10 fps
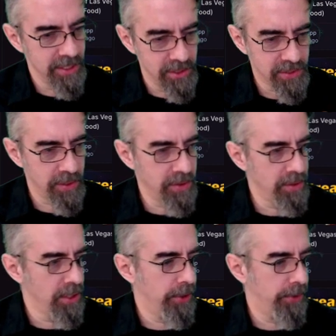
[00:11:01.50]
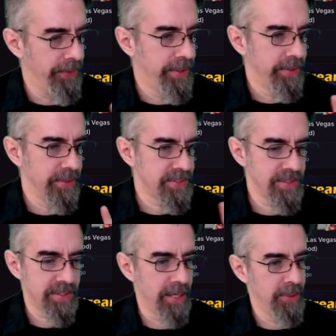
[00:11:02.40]
just so you know, this
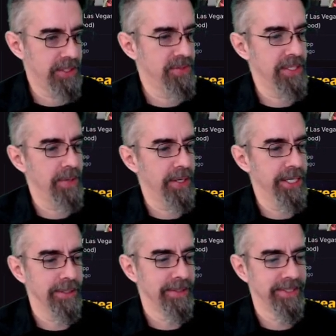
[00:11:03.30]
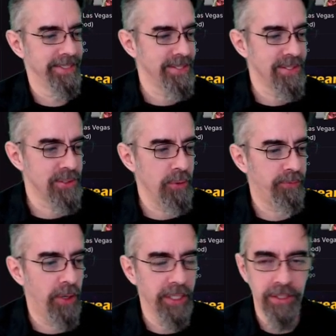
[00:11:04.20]
is, I mean, you can see right here, this is so
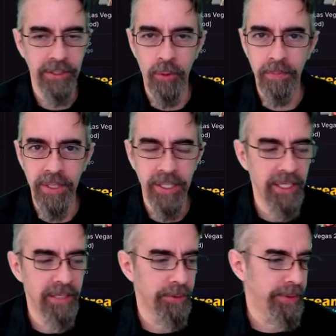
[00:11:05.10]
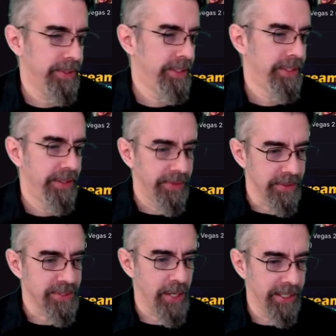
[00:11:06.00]
funny. Don't be evil.
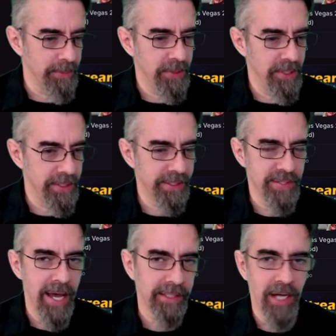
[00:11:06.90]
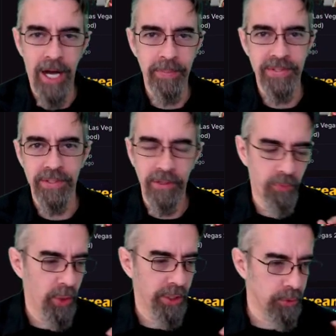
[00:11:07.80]
They're trying to be the exact opposite of
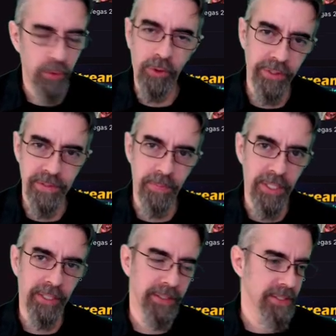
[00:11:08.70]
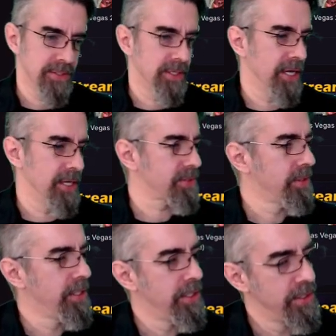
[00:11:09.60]
what Google is being these days.
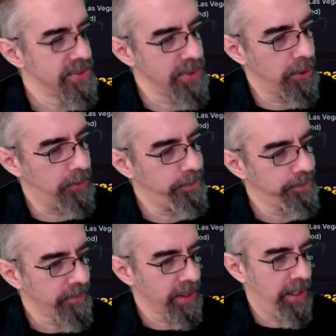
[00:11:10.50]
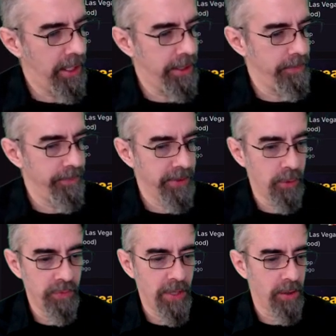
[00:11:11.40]
So,
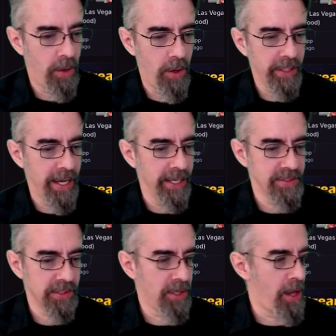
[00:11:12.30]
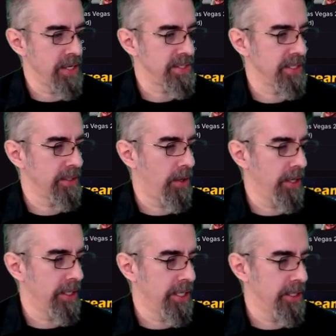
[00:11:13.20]
we've got all kinds of content
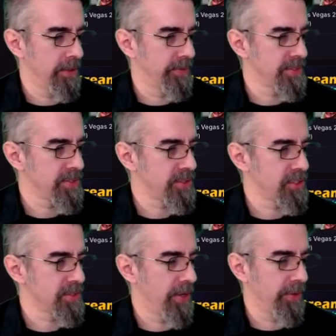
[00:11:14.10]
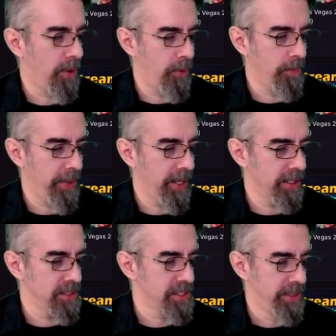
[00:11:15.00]
on here. This is just on the home
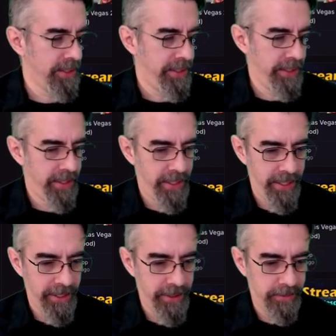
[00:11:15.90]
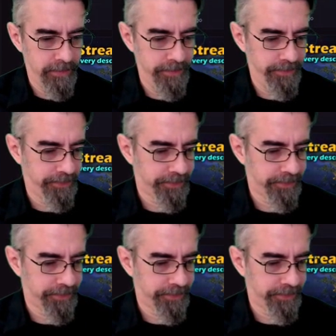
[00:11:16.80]
page. There's